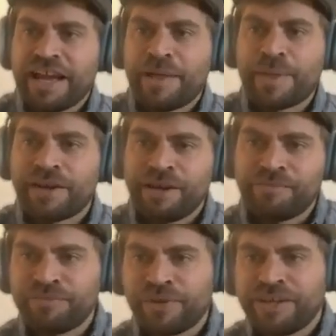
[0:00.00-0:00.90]
and then
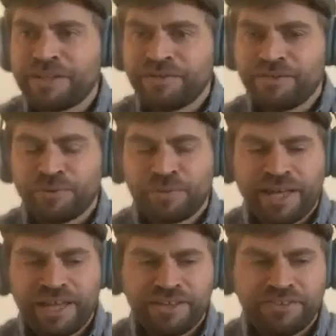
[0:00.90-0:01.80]
I'm finding the
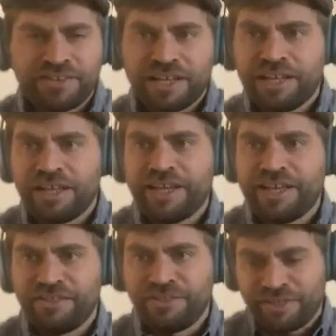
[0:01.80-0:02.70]
way to light